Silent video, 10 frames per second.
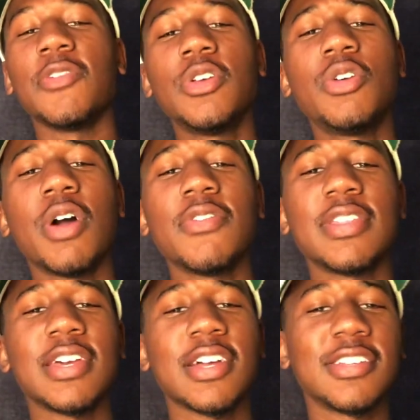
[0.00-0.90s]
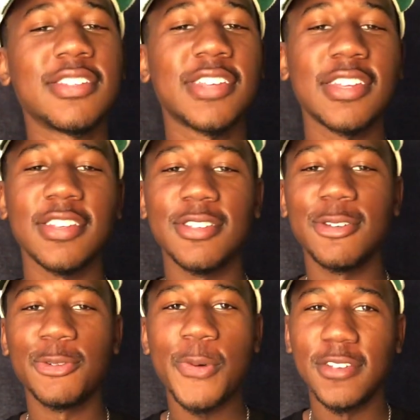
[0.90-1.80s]
If you do everything I just said to
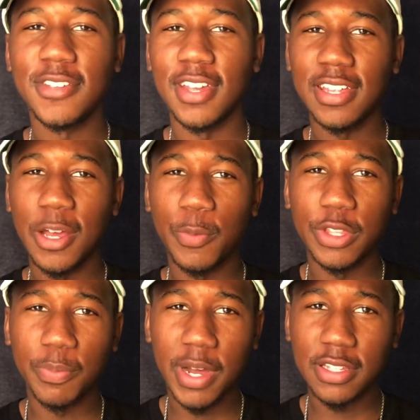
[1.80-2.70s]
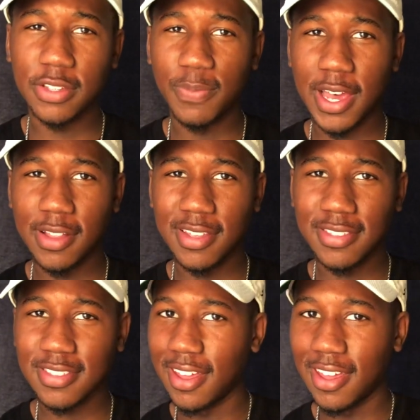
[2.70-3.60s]
do, you should end up with a positive
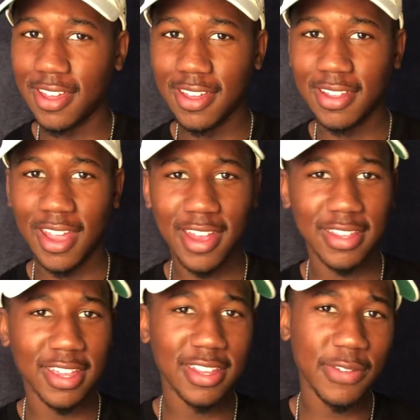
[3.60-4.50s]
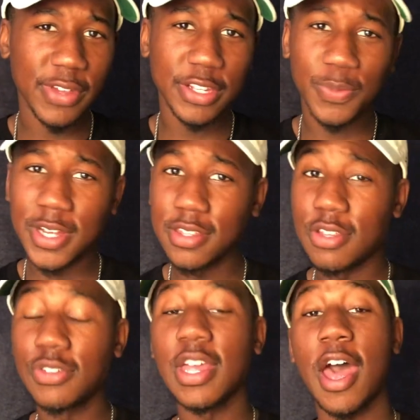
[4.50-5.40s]
balance. And at the end of each month,
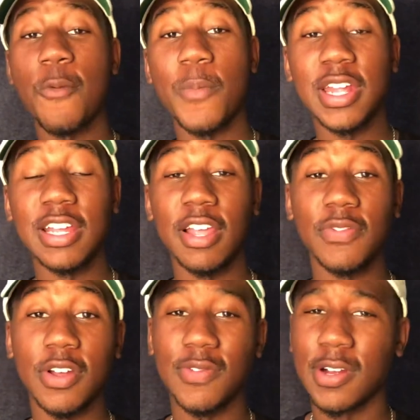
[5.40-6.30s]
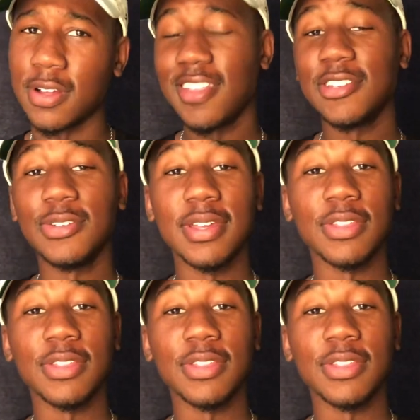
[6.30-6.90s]
you should have money left over that you